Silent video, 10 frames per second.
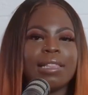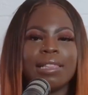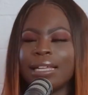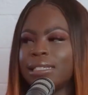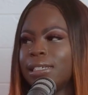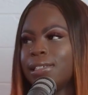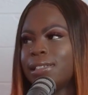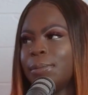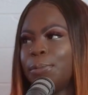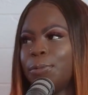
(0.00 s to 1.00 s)
That's it,
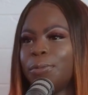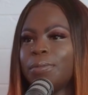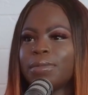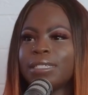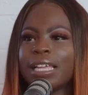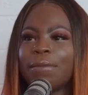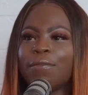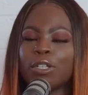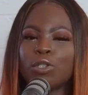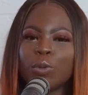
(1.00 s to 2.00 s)
simple. That's Same it.
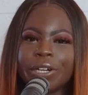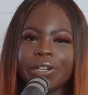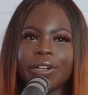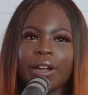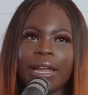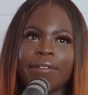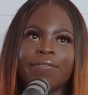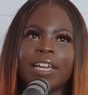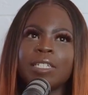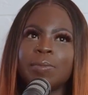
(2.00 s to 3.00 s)
for Twitter and
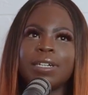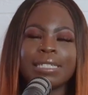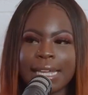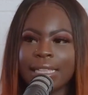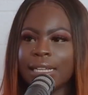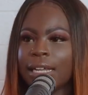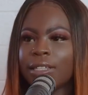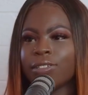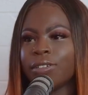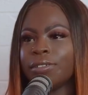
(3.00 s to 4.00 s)
Facebook, DAE the
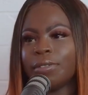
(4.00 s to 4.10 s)
Dancer.